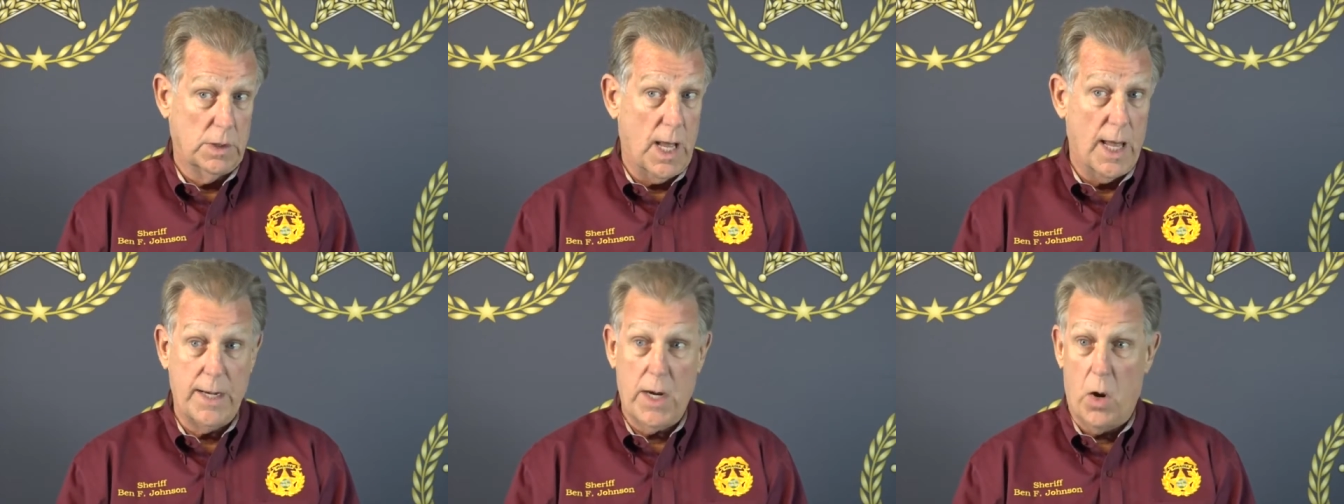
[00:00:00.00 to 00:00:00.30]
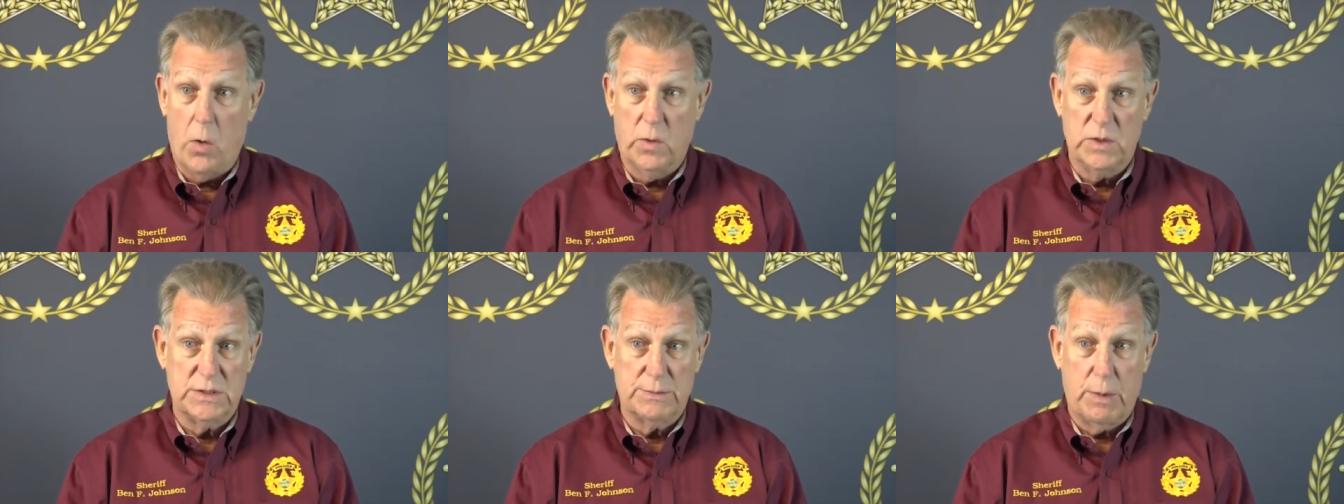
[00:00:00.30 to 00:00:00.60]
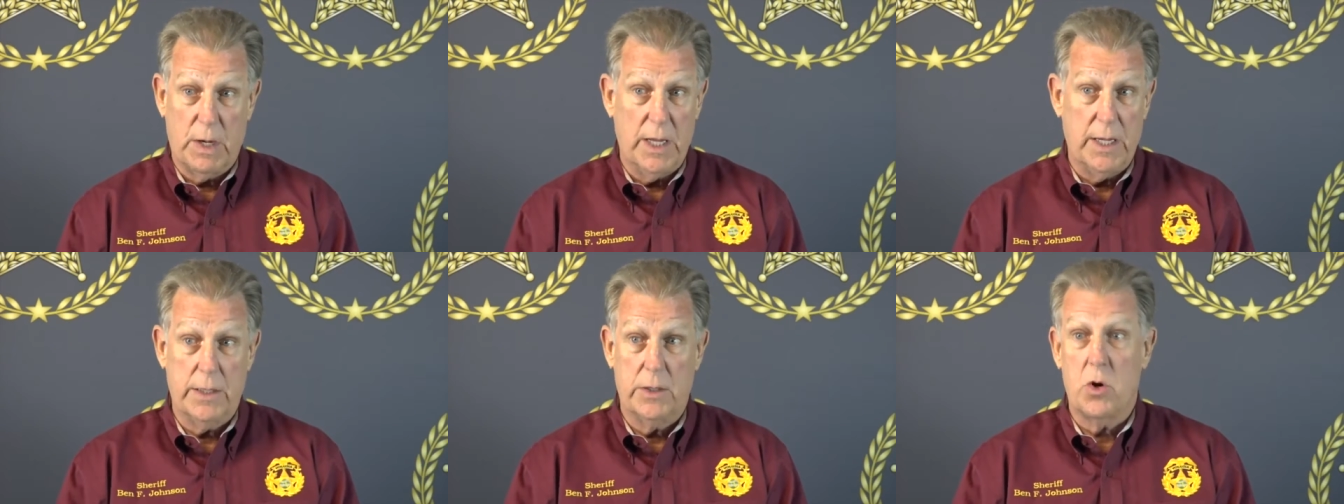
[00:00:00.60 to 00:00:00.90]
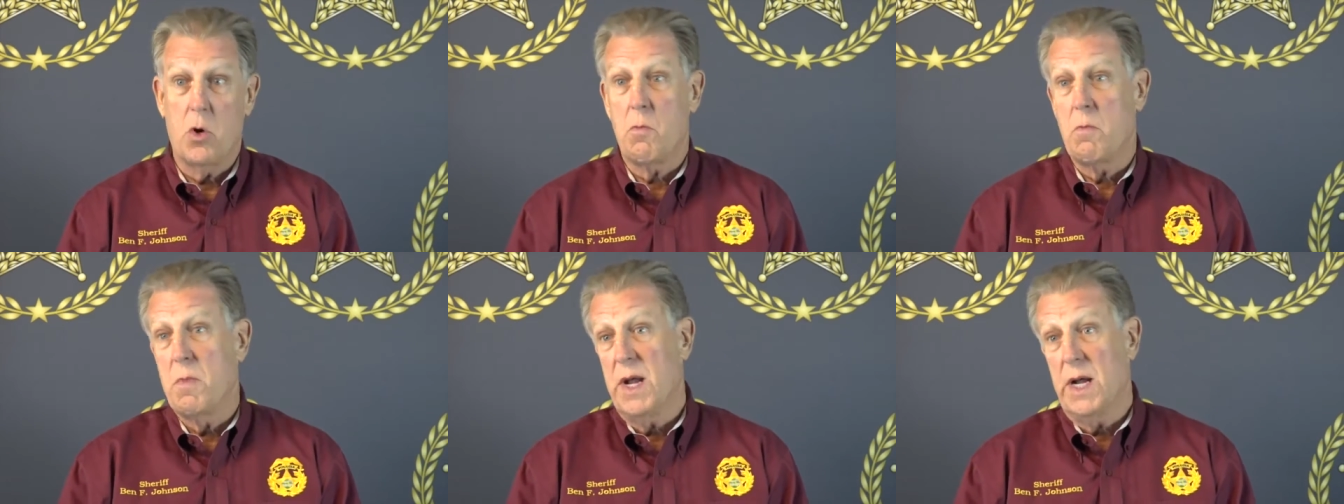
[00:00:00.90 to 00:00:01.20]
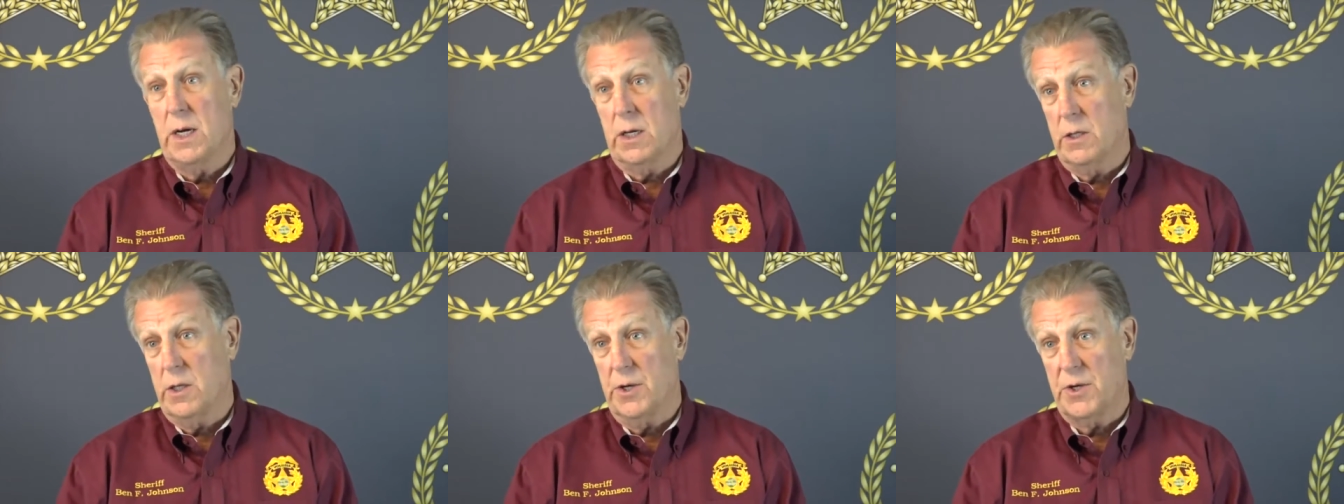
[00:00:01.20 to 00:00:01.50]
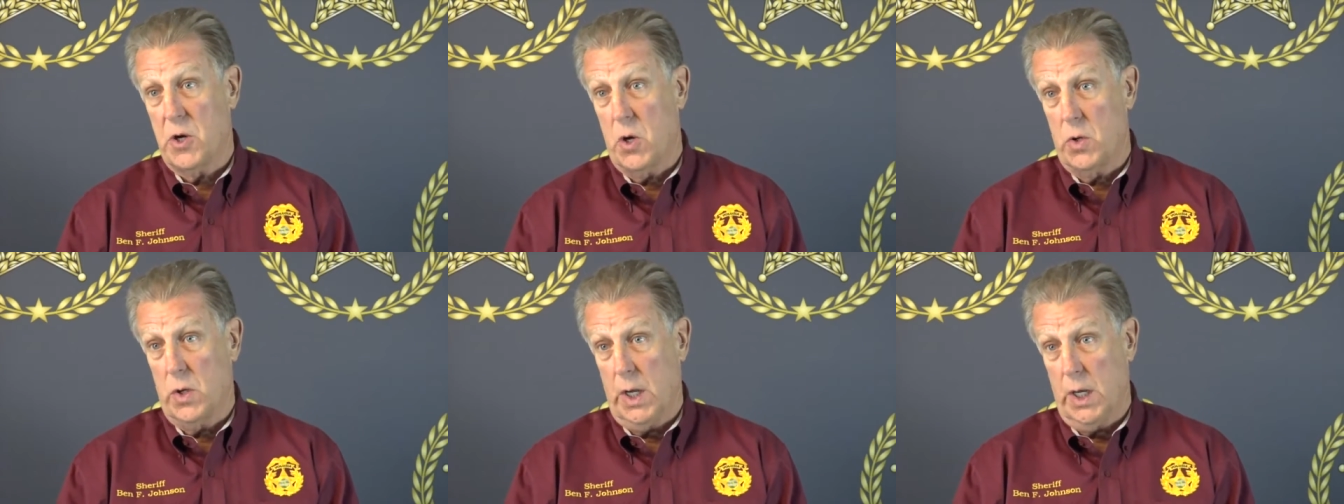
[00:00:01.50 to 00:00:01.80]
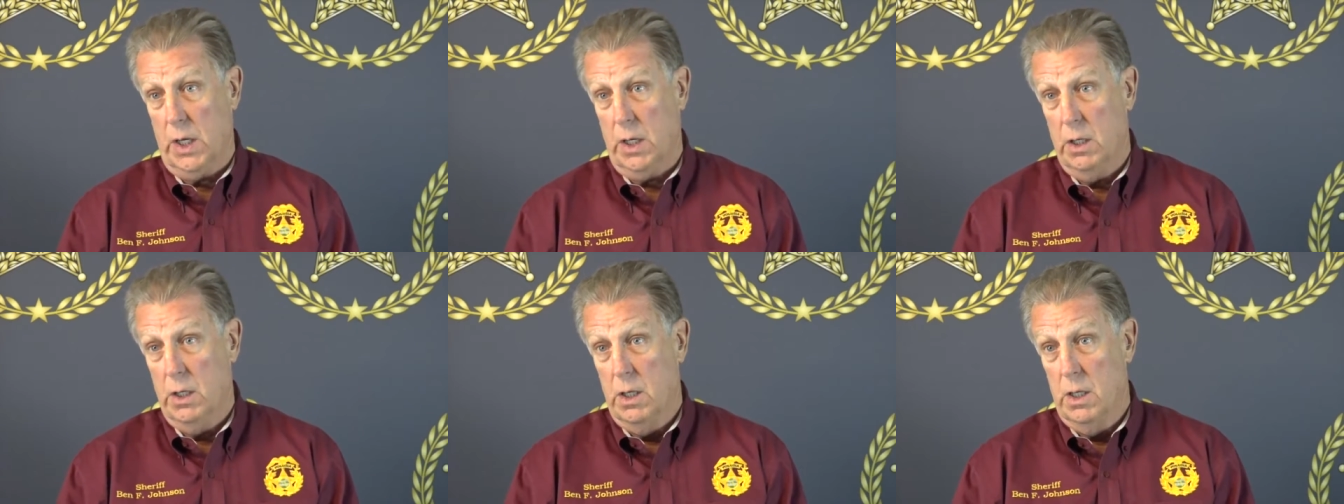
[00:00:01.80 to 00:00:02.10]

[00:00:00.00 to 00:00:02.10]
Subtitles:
I'd always planned on being an attorney.